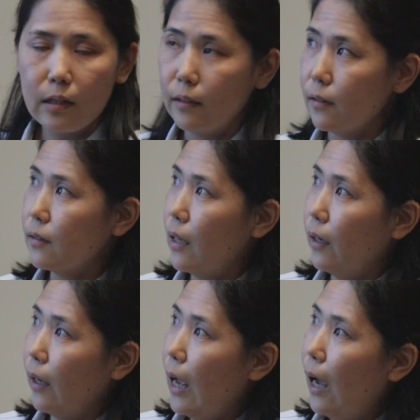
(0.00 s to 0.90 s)
to
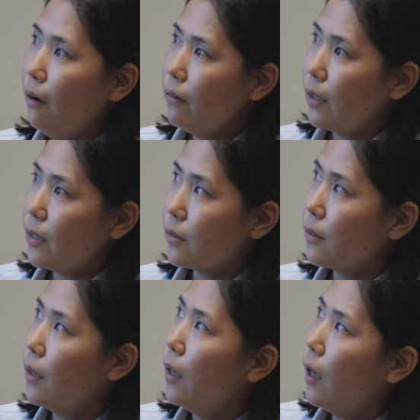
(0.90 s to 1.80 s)
understanding how
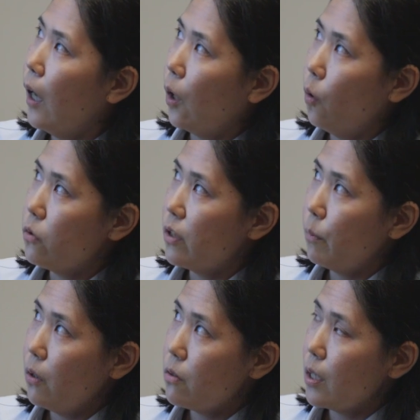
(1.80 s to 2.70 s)
these are
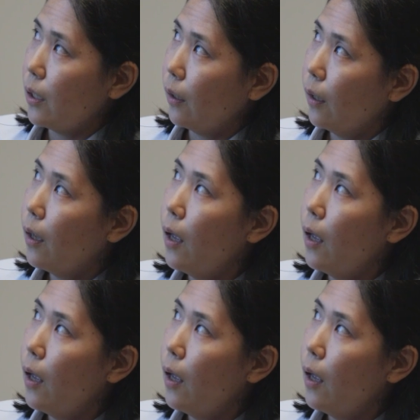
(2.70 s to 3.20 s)
contributing